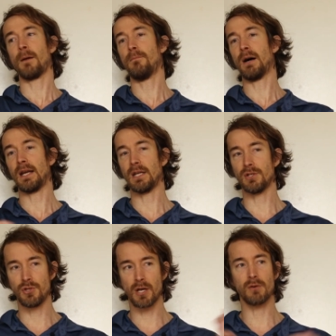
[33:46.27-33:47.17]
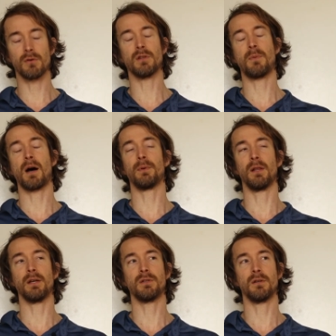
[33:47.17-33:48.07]
but in general in the
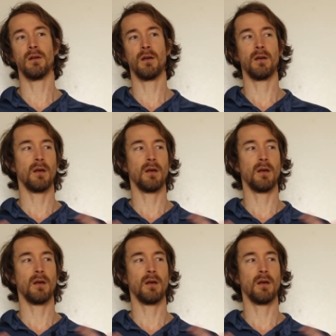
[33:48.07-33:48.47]
population,